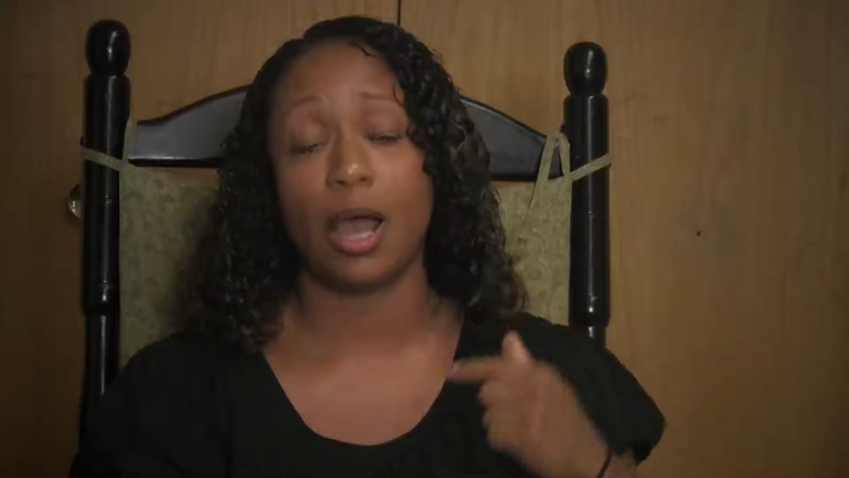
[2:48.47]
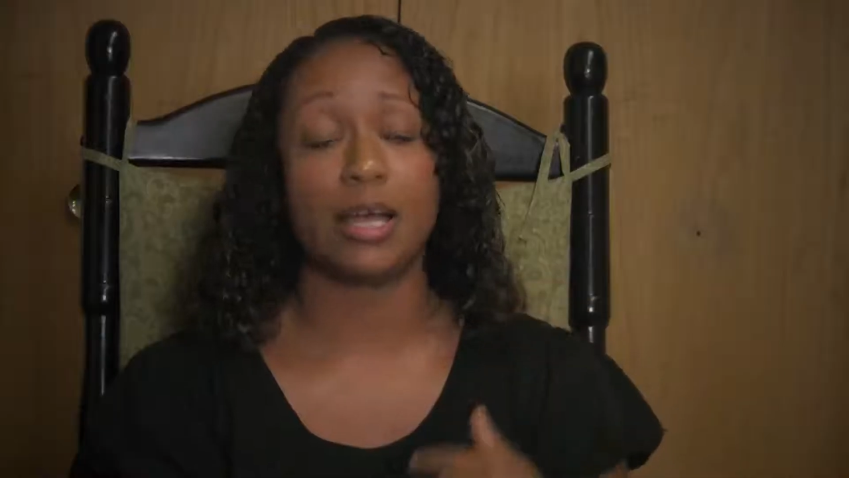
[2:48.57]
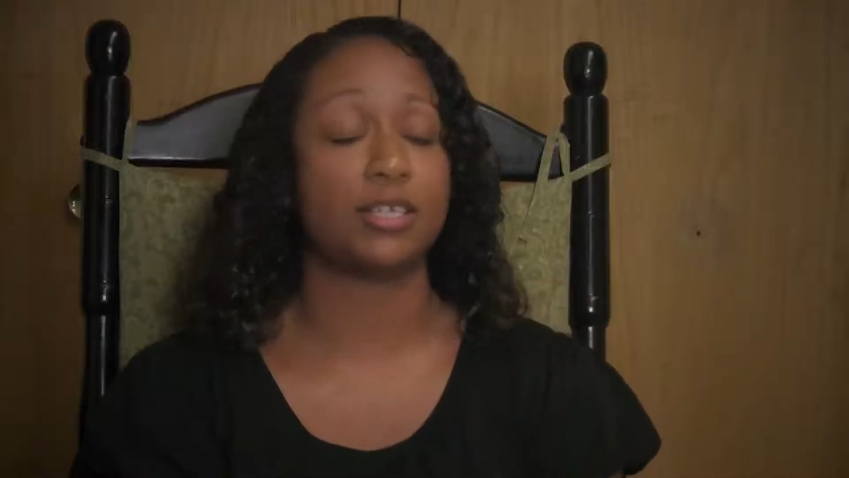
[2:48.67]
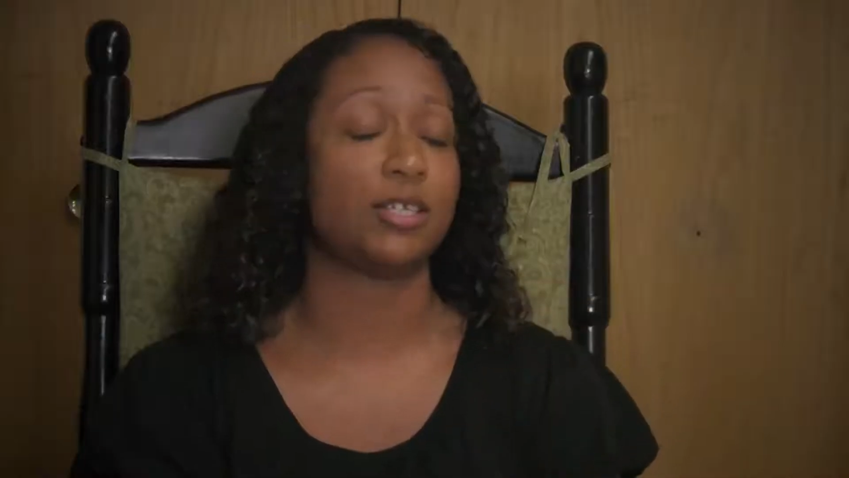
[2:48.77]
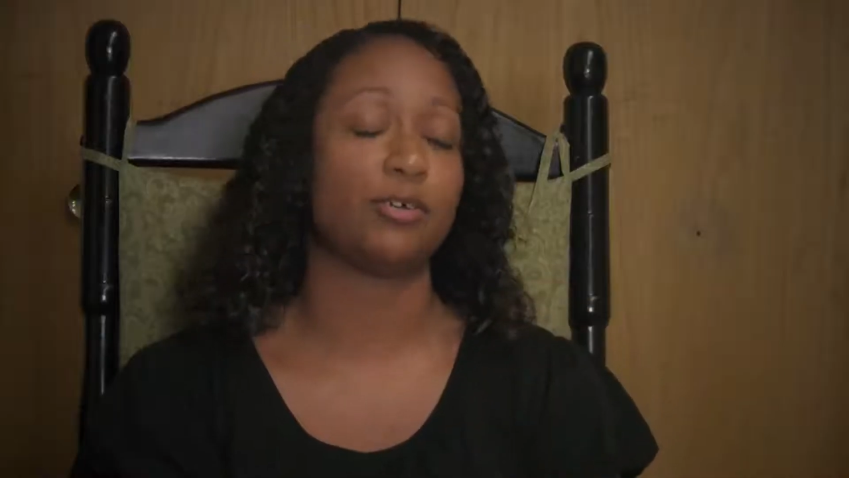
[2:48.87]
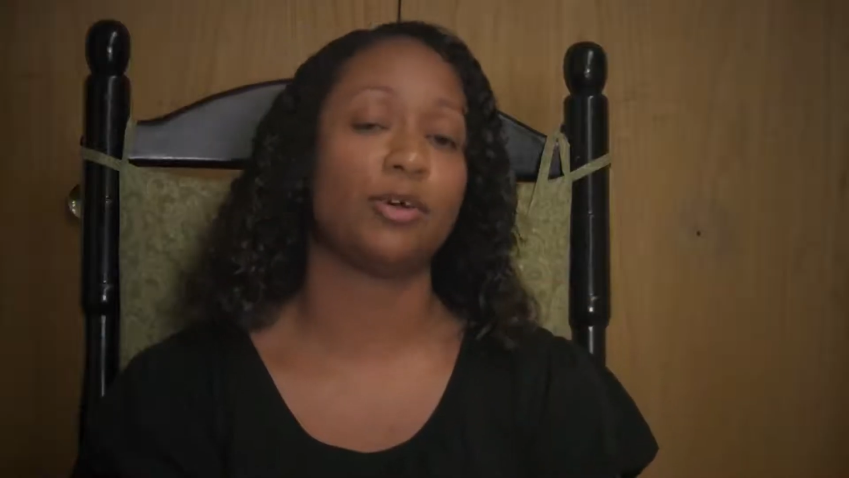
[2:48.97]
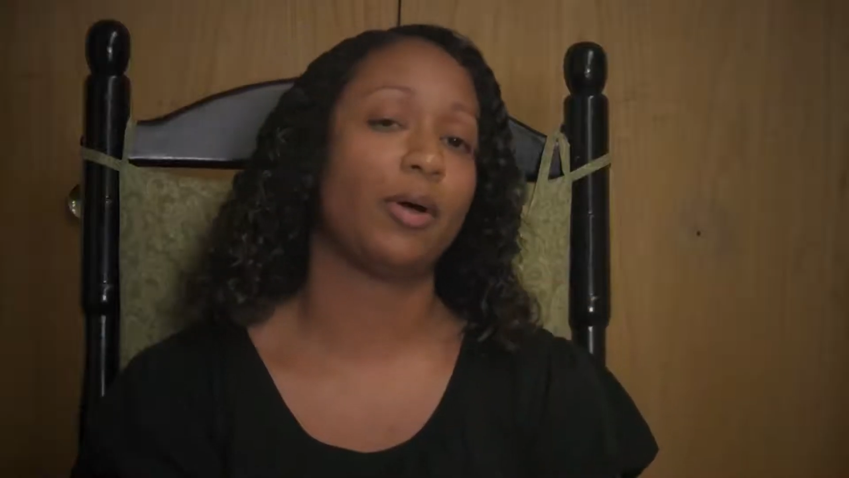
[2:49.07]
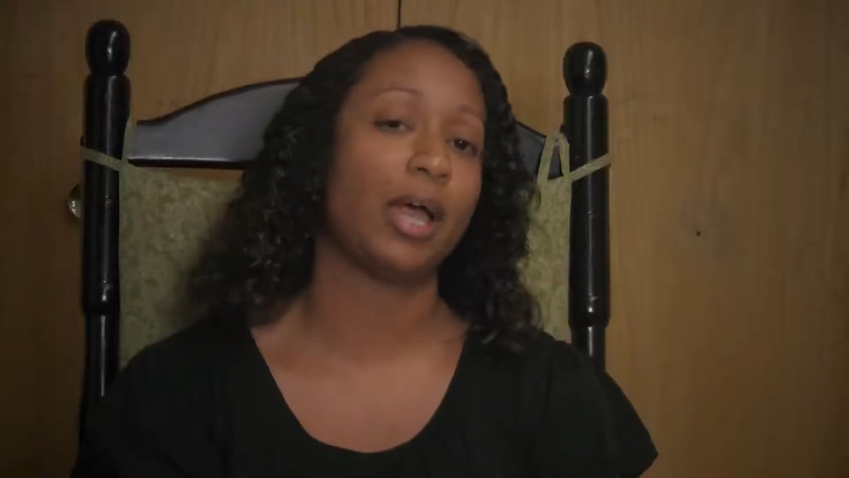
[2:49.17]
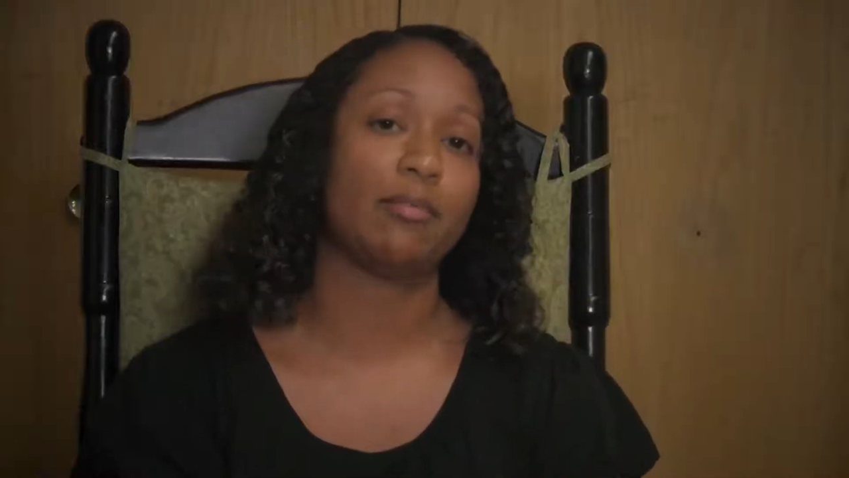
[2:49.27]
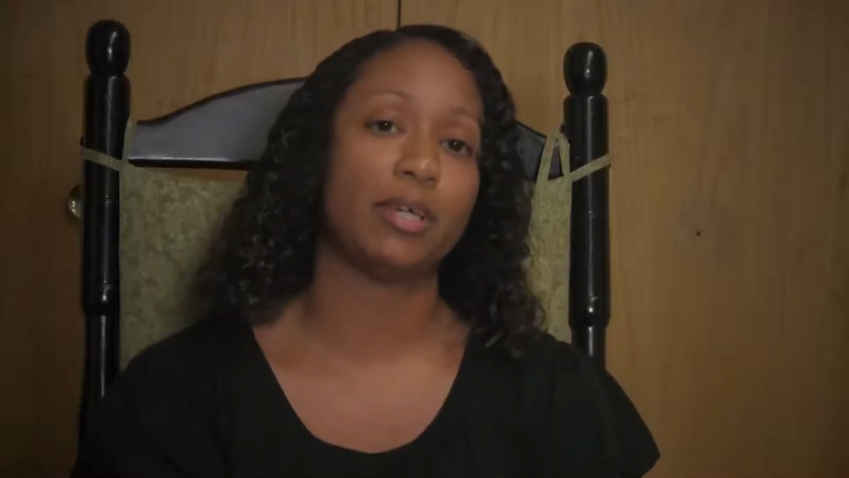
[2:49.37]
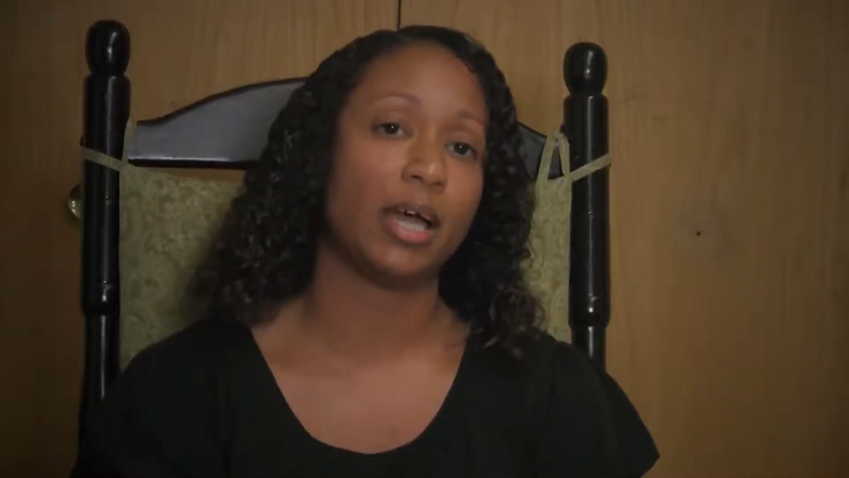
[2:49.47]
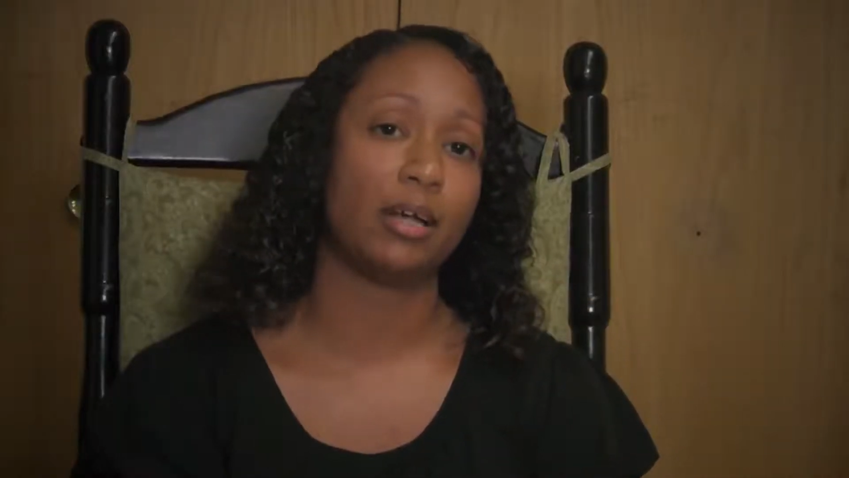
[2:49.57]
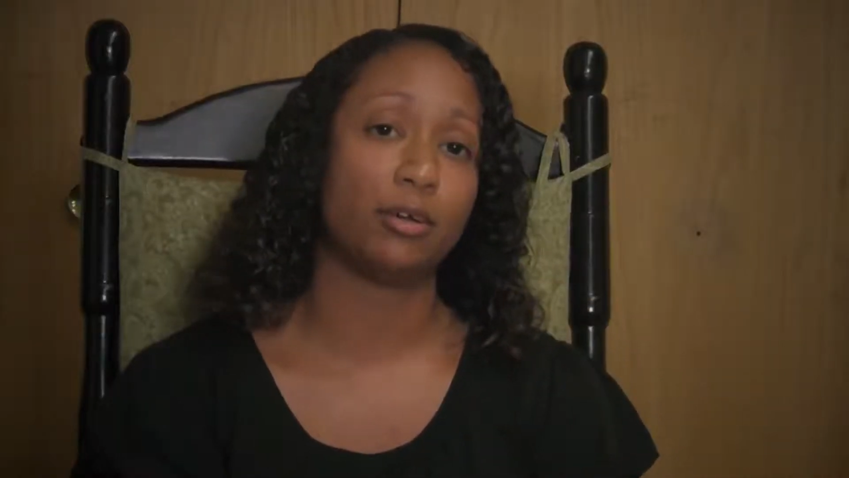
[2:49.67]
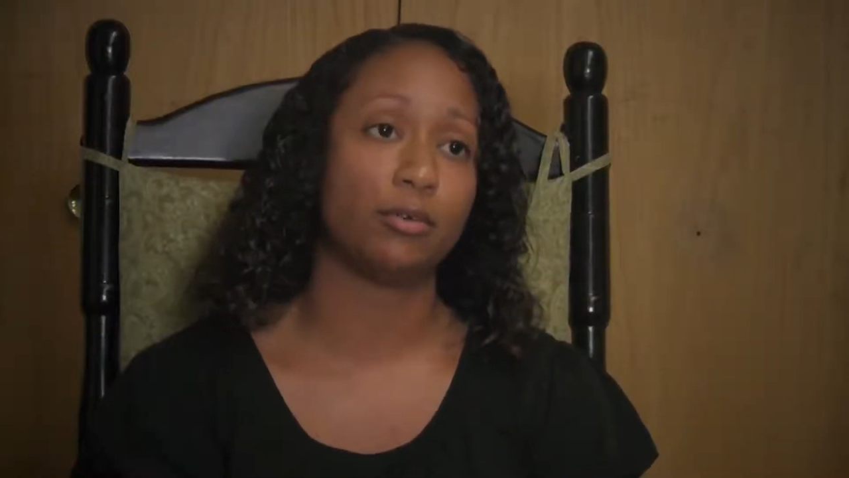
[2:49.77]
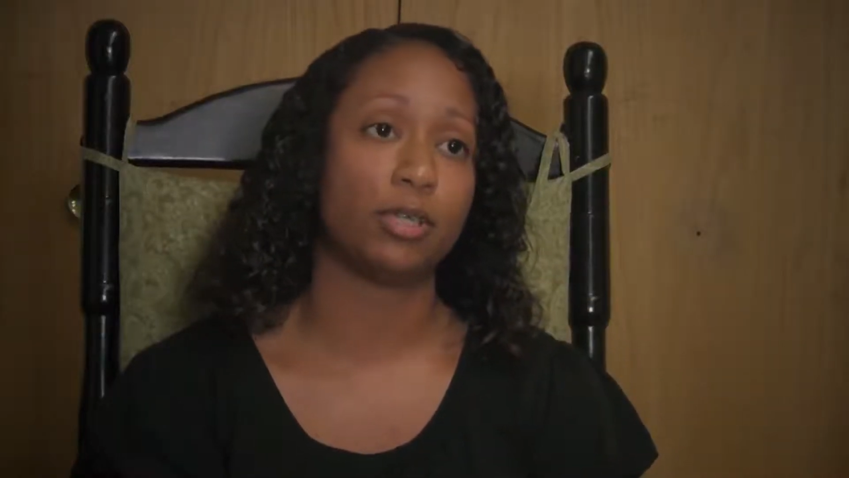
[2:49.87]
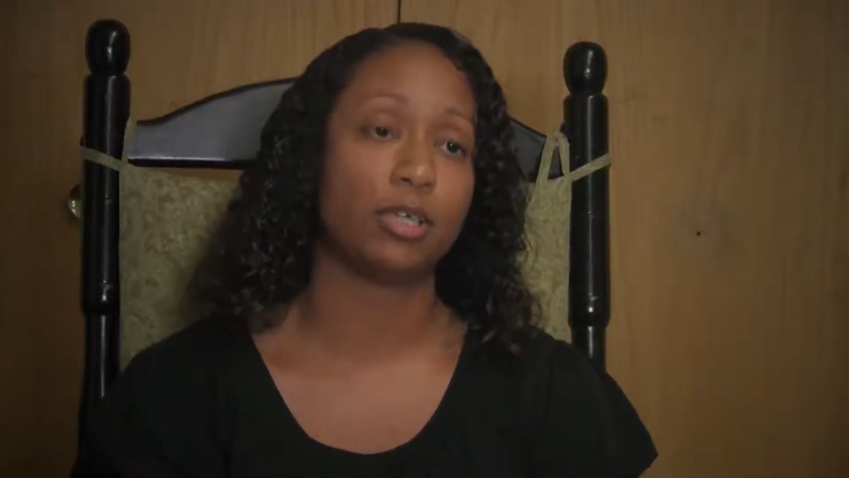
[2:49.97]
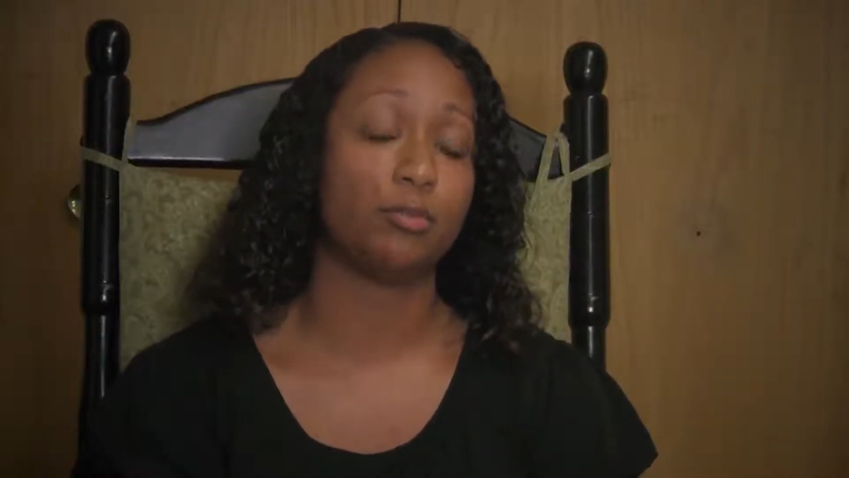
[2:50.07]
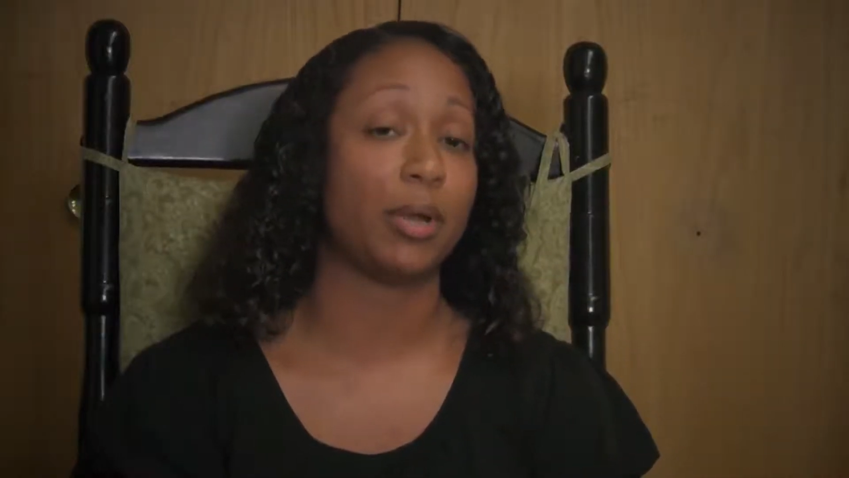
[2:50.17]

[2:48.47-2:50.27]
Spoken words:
I still don't have a diagnosis,